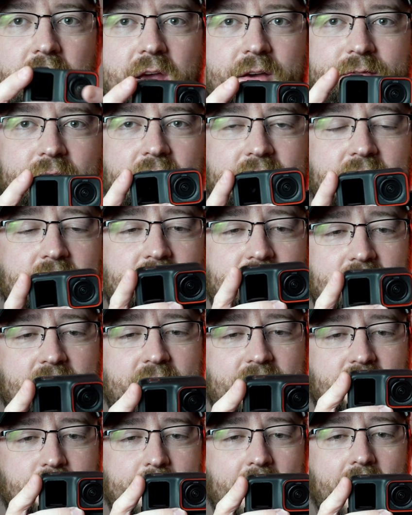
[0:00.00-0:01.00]
If I need to
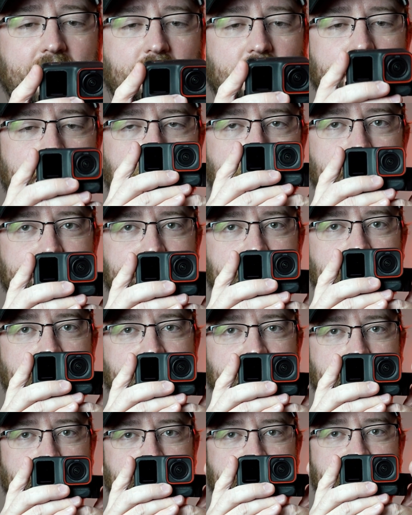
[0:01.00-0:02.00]
yank the battery with the
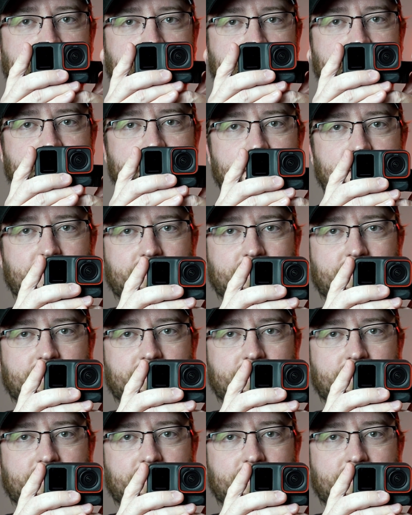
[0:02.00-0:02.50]
Insta360,